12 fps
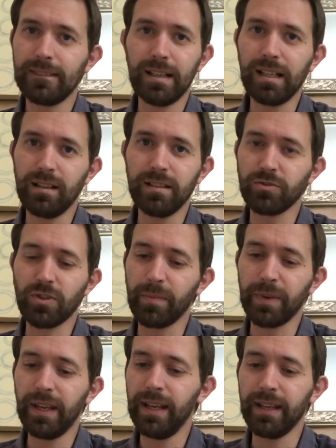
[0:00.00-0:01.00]
"I can't
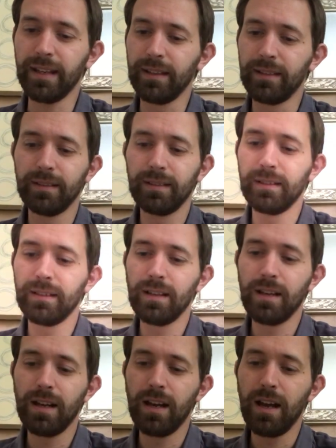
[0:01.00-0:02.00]
drop you here.
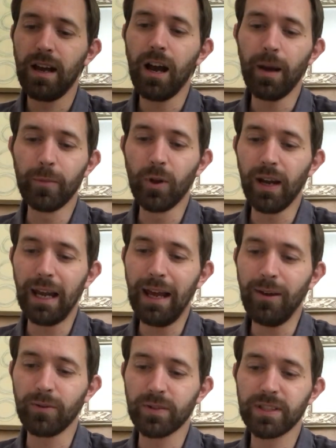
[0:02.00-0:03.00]
I'm not
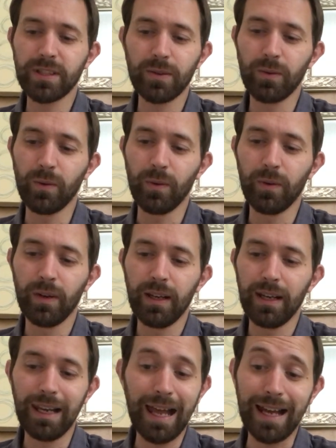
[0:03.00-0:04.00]
allowed to
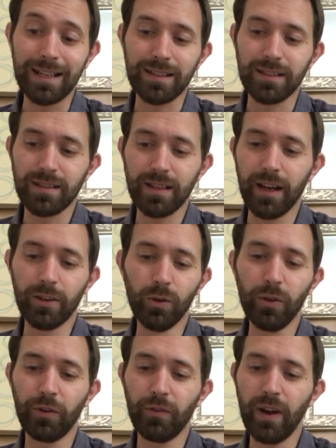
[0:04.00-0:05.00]
land
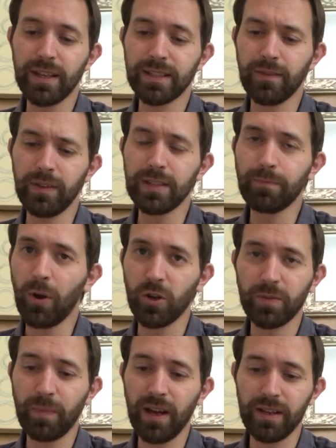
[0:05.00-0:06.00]
unauthorised in these
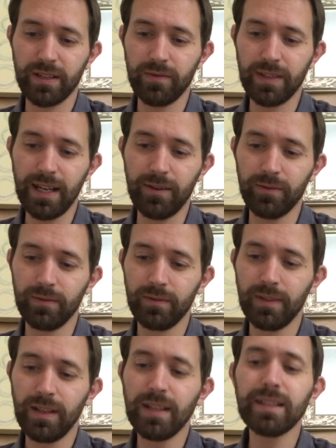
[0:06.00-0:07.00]
posh parts of town.
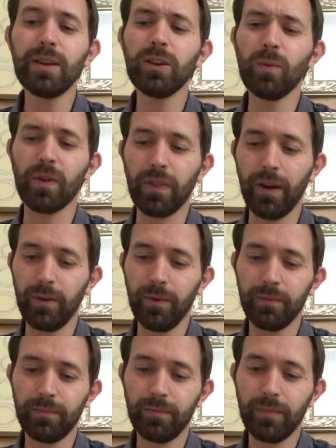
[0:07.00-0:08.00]
Tell you what, though,
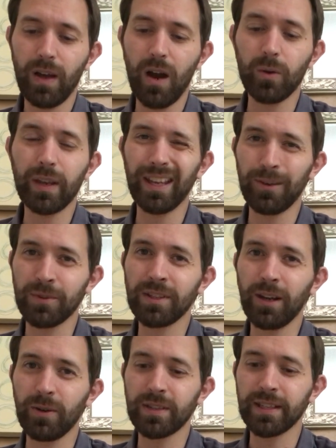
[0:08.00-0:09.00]
I'll get you as
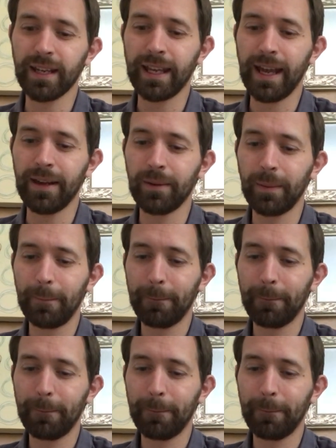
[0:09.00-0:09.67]
close as I can."